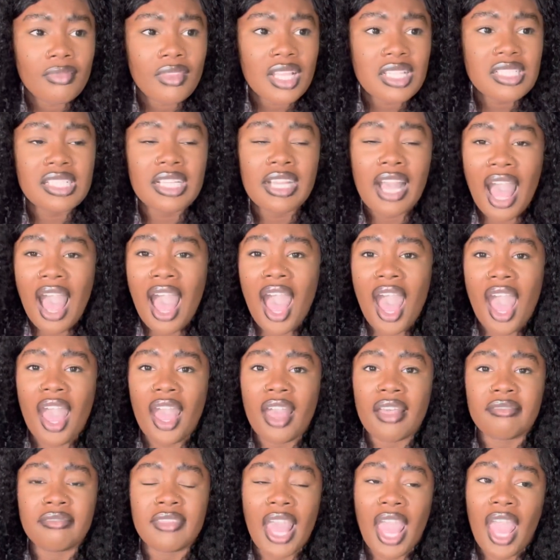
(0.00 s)
to
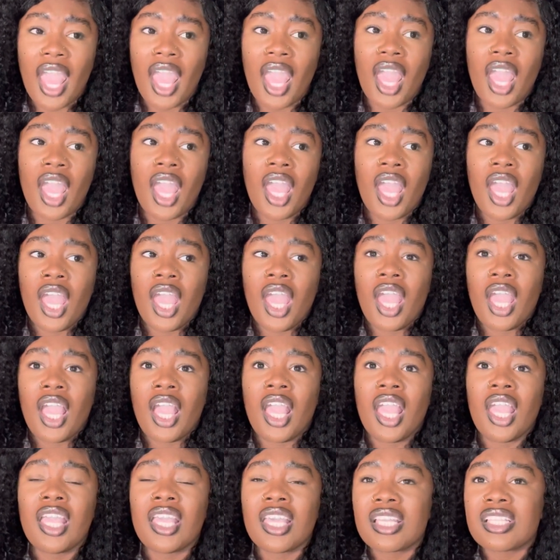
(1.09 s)
God that
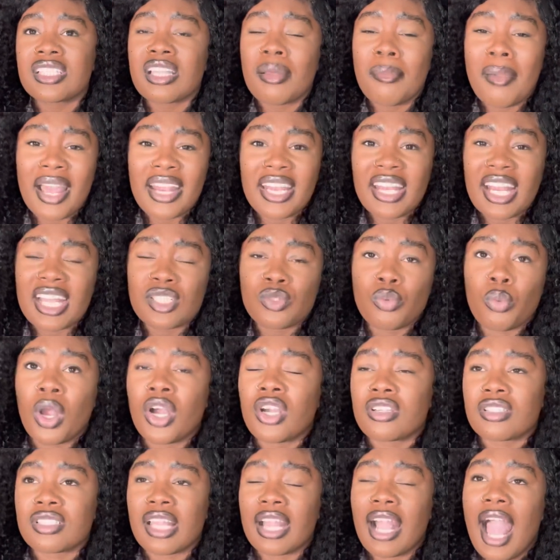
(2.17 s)
he get somebody that's
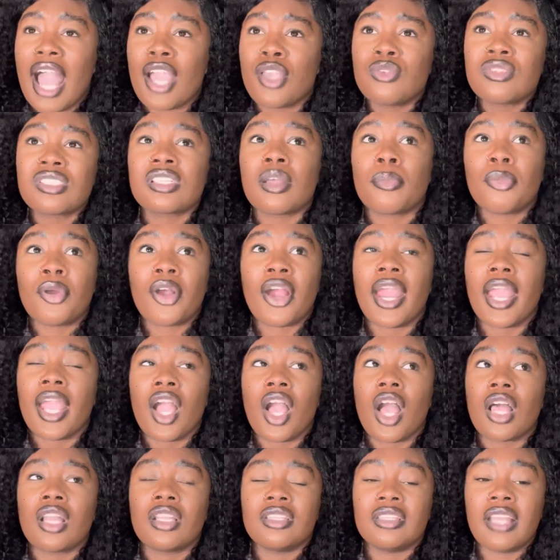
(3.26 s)
worse. Like, I used to
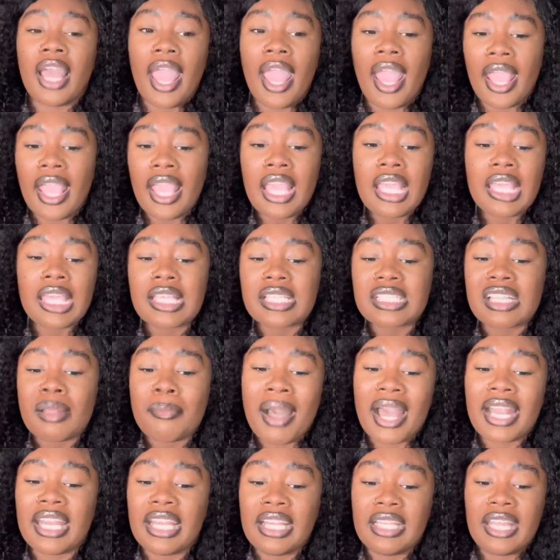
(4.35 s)
pray that he get
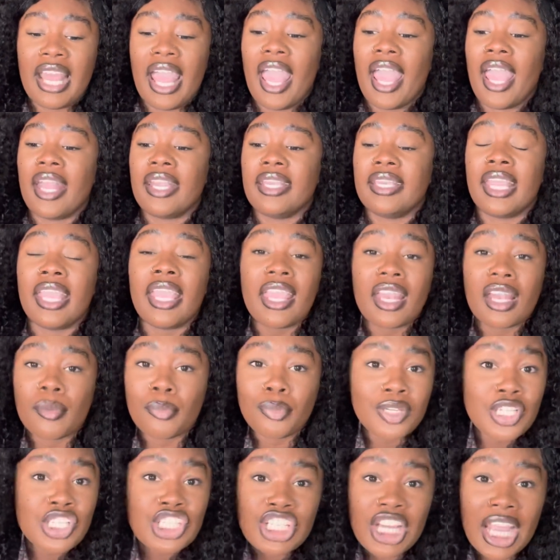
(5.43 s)
somebody that didn't
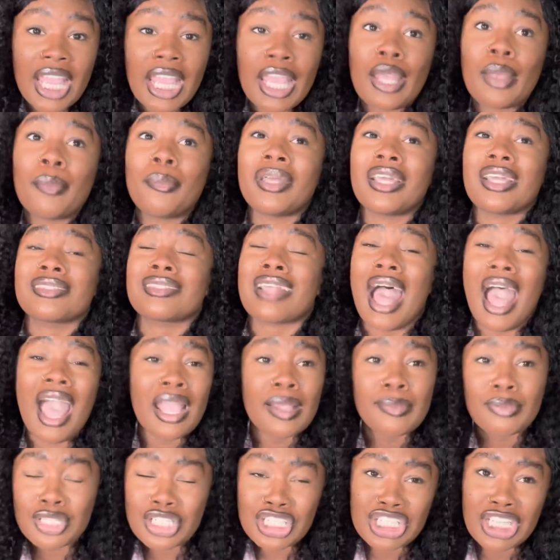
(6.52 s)
appreciate him, because
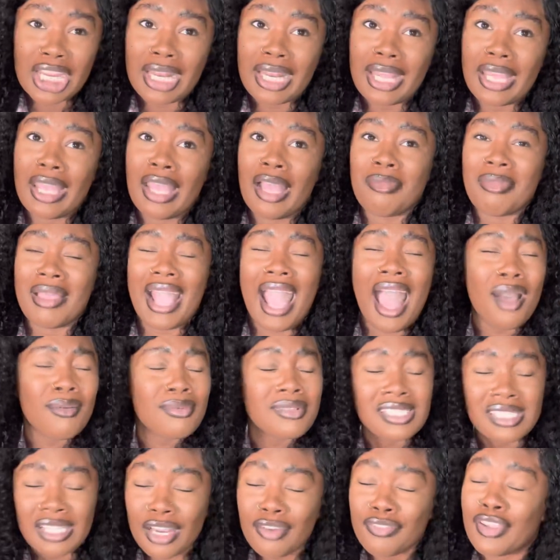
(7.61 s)
I appreciated him. Like, I
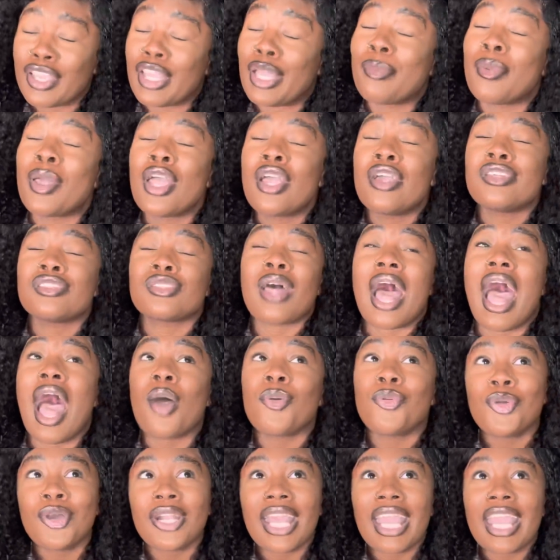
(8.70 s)
was there for him. So
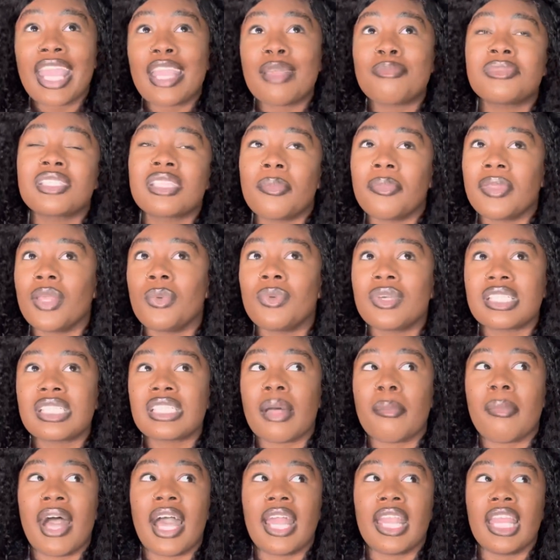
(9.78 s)
I wanted him to be with
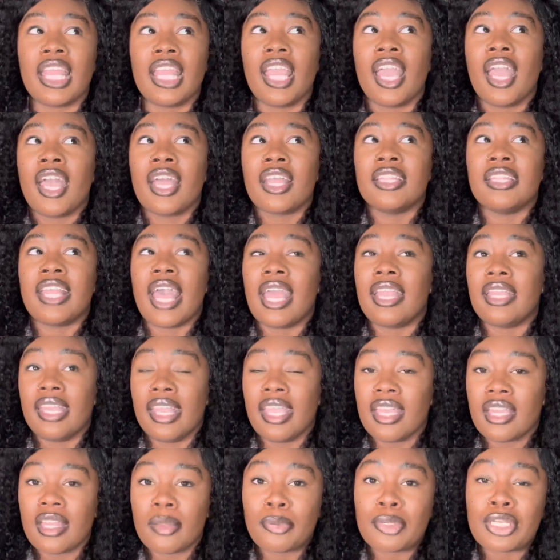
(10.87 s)
somebody that
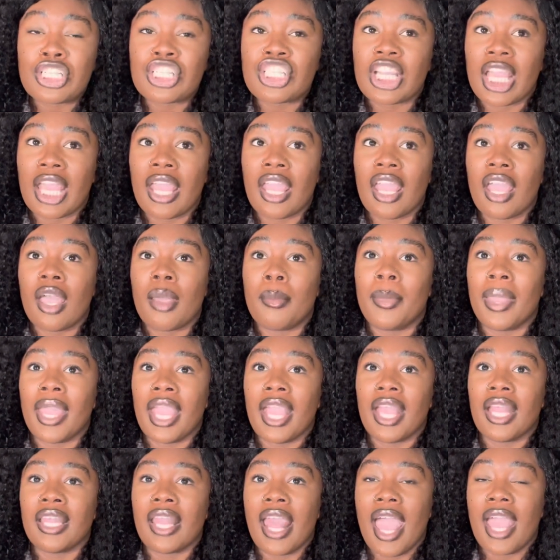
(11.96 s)
didn't appreciate him
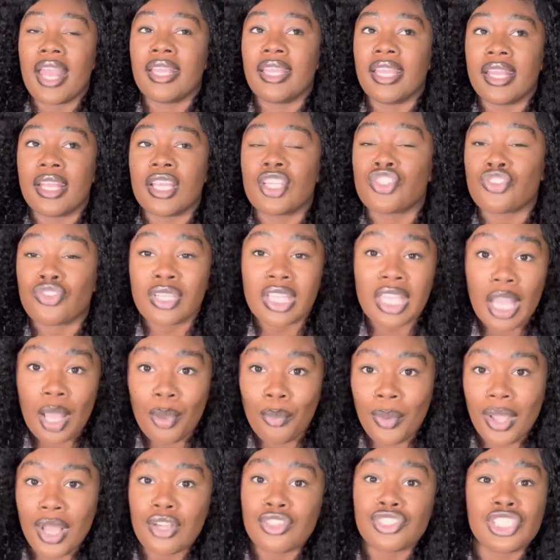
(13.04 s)
and that didn't treat
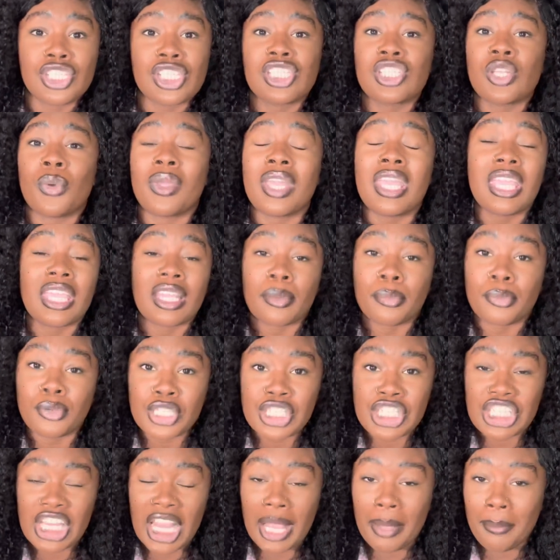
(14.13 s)
him well, just so he can
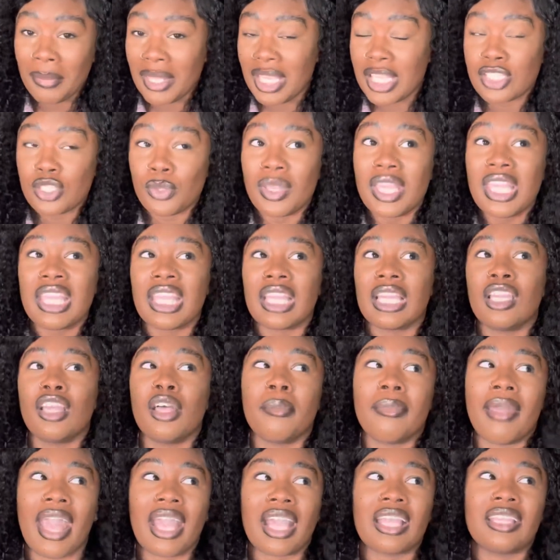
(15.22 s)
appreciate me, so he can
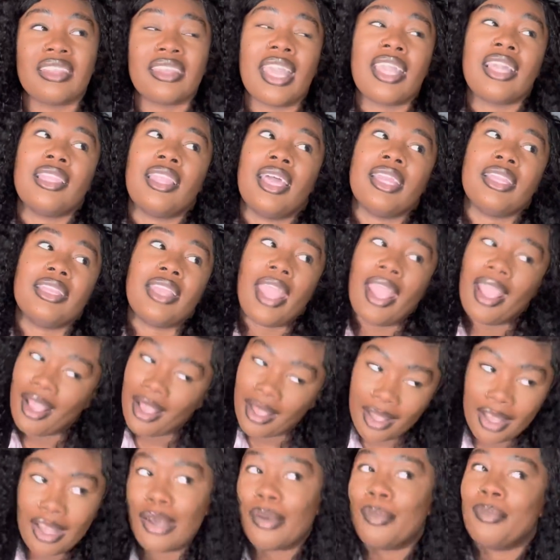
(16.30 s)
look back and think like,
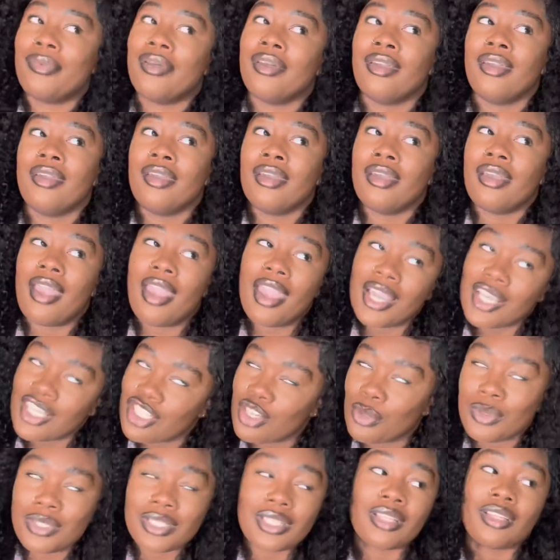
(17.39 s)
damn,
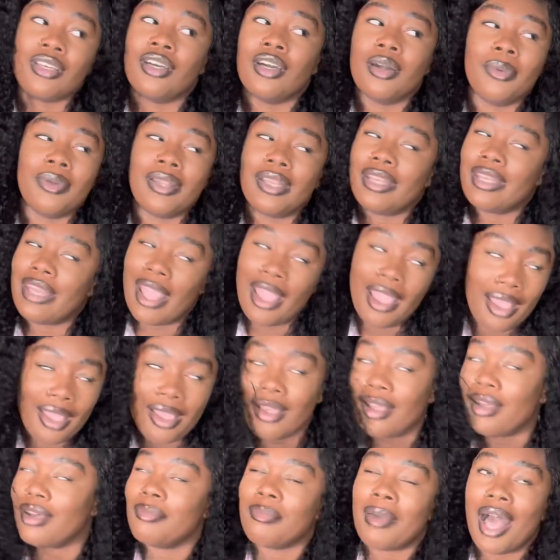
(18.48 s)
Asia was a good one.
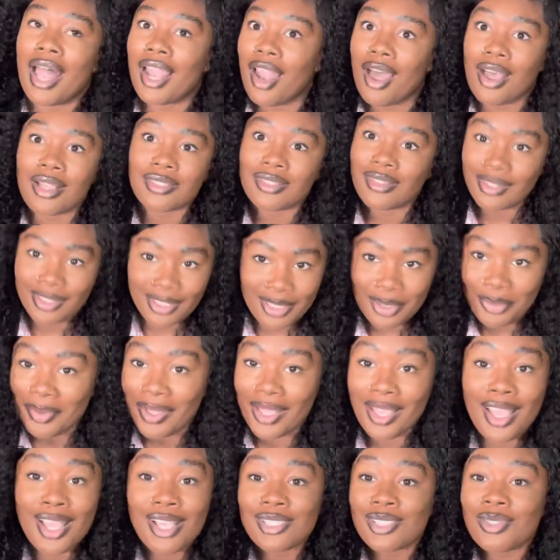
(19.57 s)
Damn, I lost a good
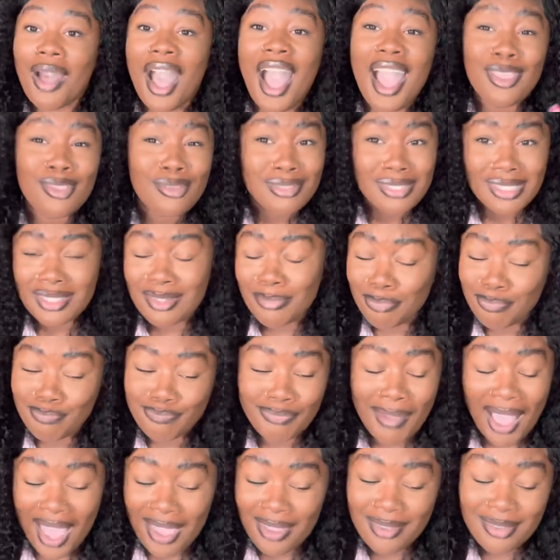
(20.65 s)
one. So I used
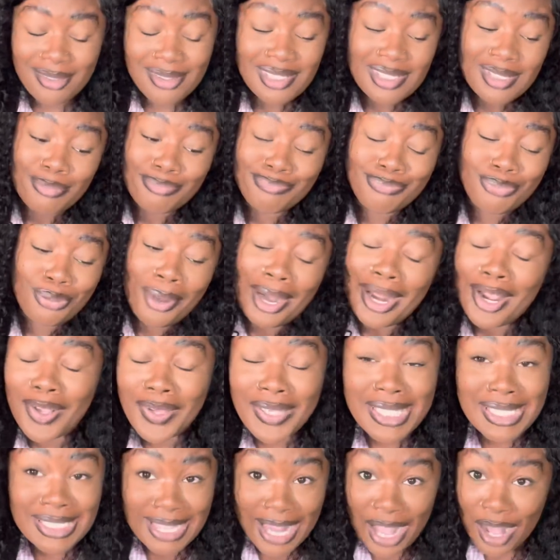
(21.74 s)
to pray
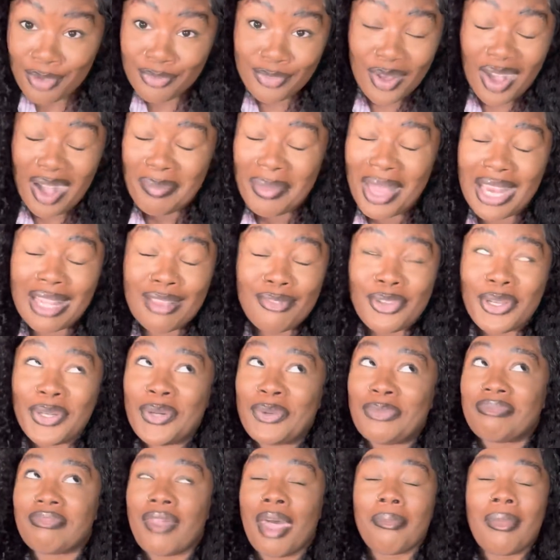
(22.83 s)
on his downfall. I'm not
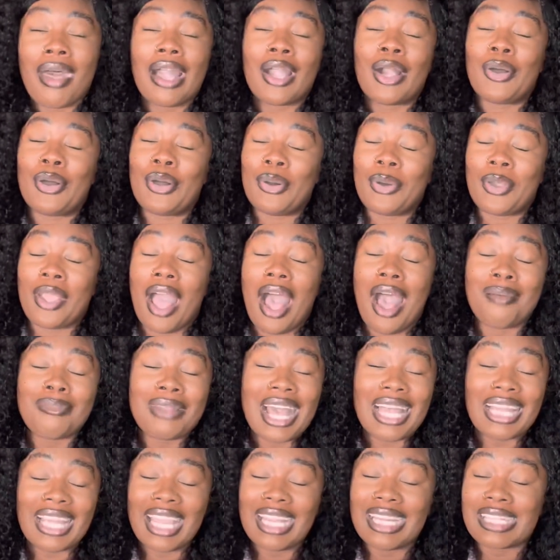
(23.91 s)
gonna hold y'all. I'm
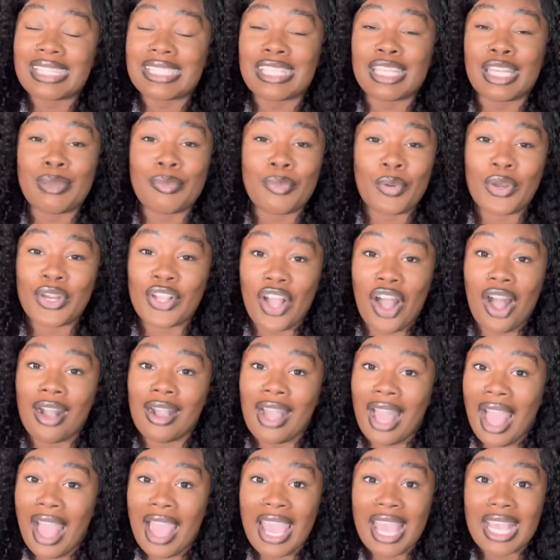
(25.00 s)
not like this anymore, y'all.
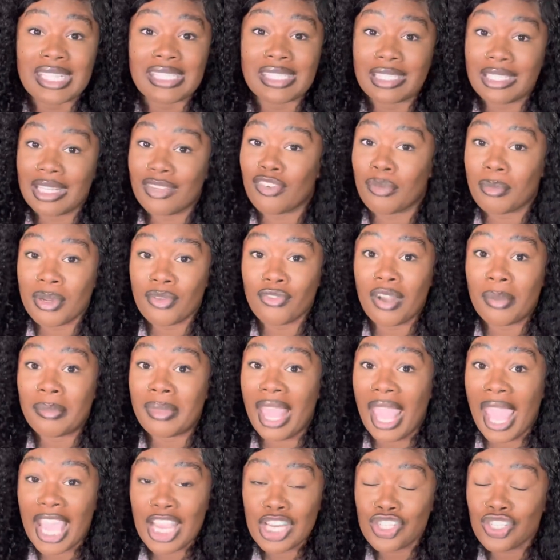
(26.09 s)
God has delivered me from
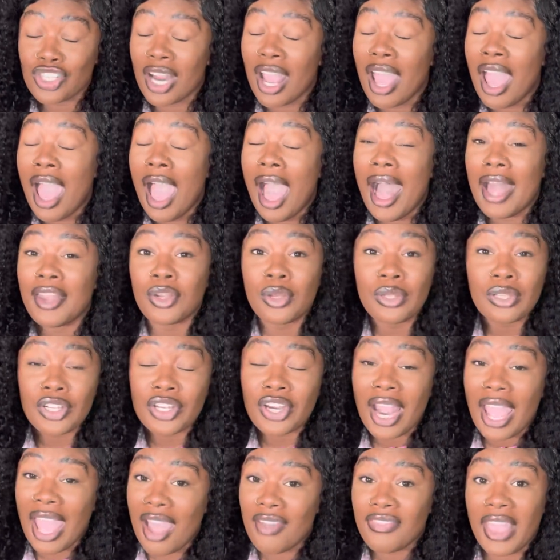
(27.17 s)
that hatred. I no
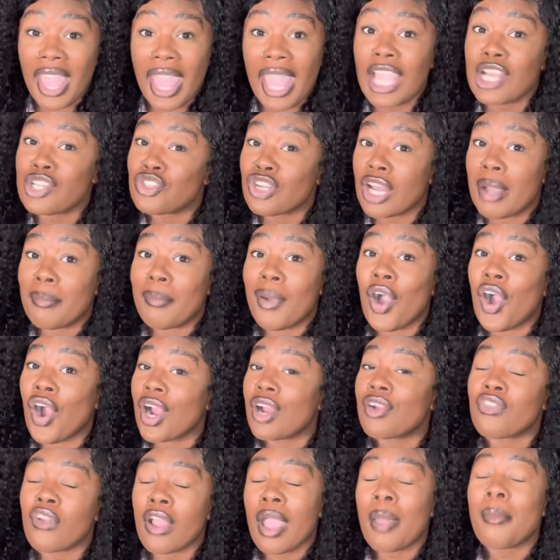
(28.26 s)
longer have that hatred in my
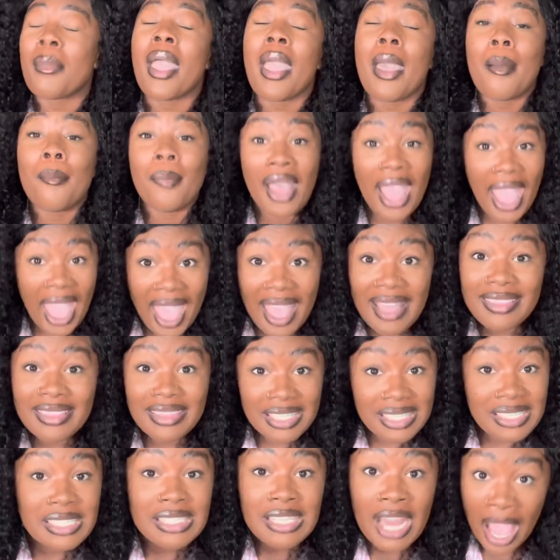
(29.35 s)
heart for him. But
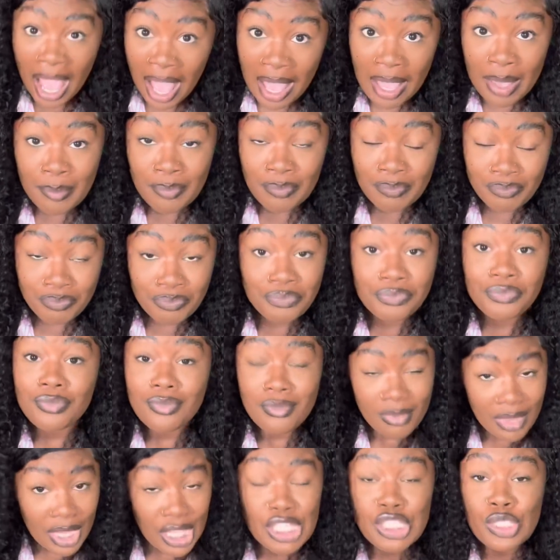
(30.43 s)
at this time,
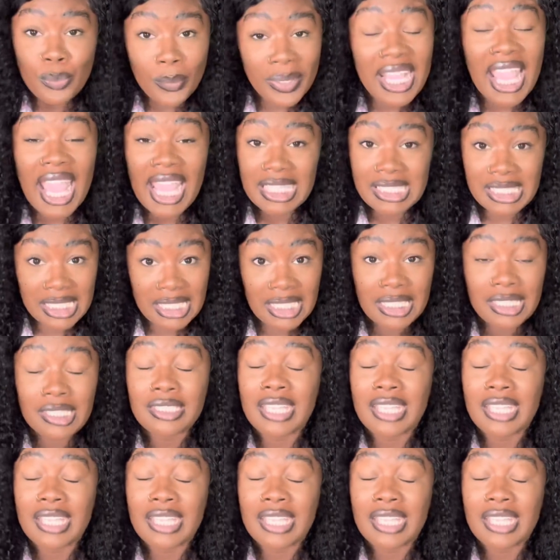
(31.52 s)
in 2018,